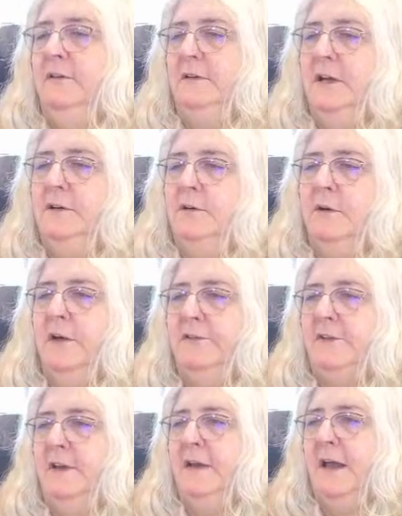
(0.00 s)
you know, because
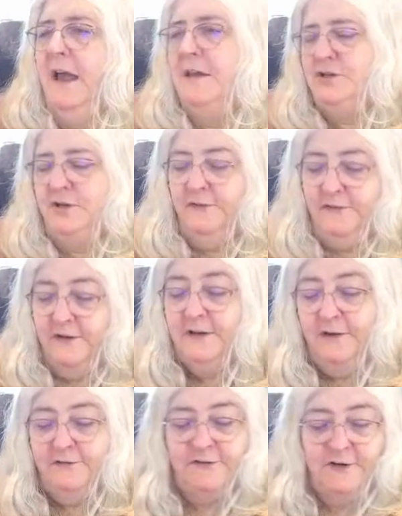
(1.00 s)
the edges, it
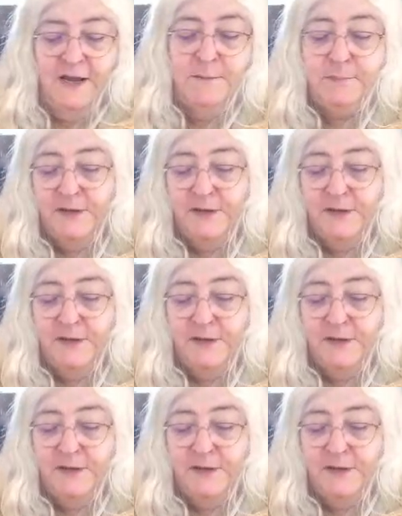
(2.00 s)
is tape,